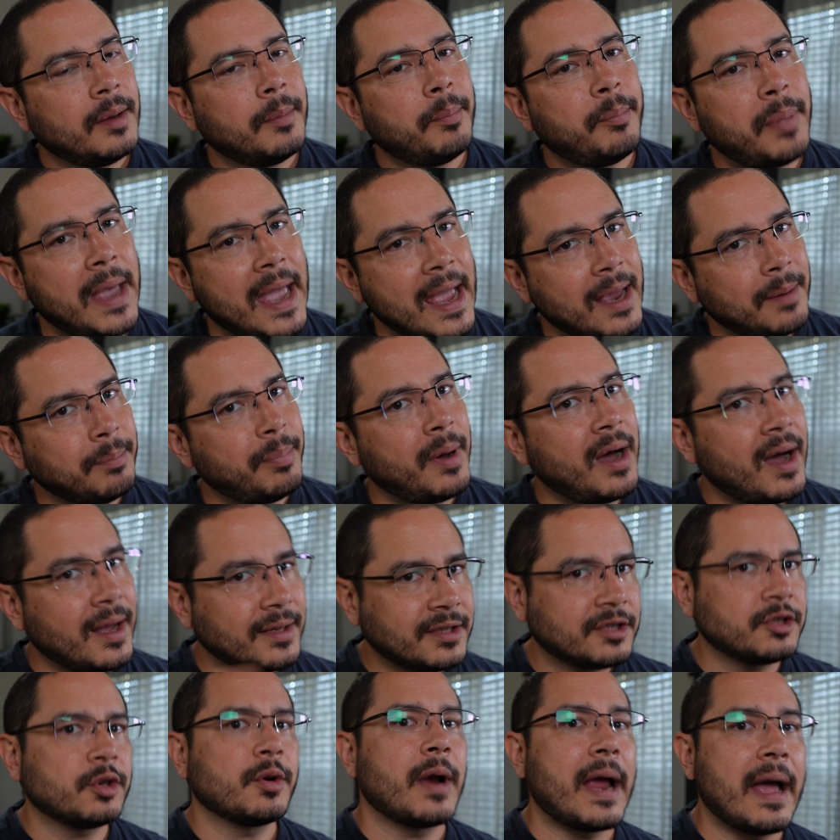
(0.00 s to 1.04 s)
Pan
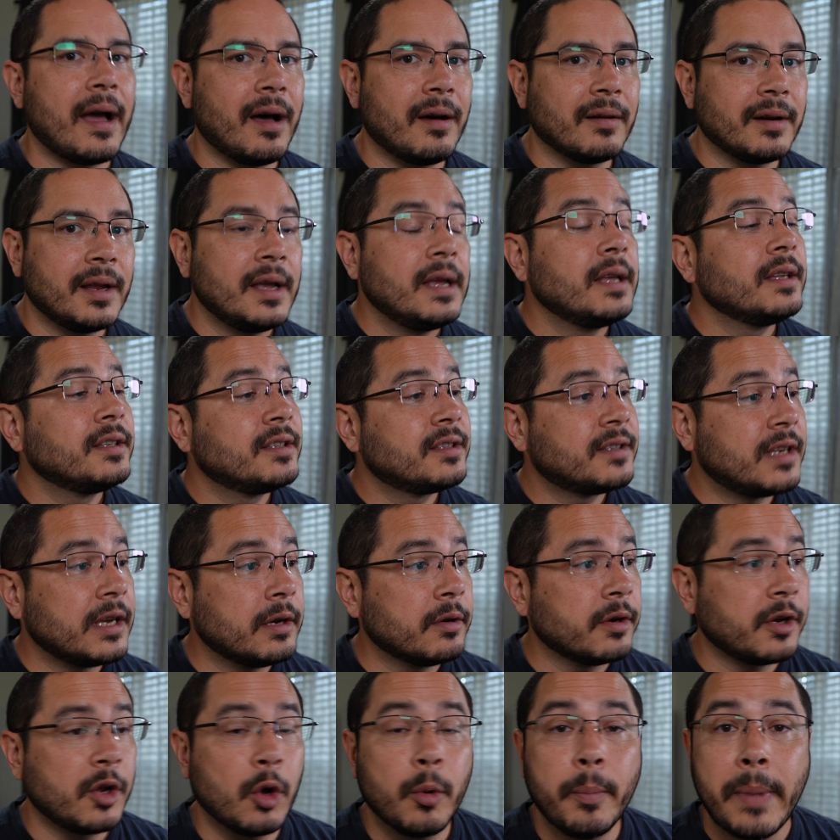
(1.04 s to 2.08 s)
pots are out, stereo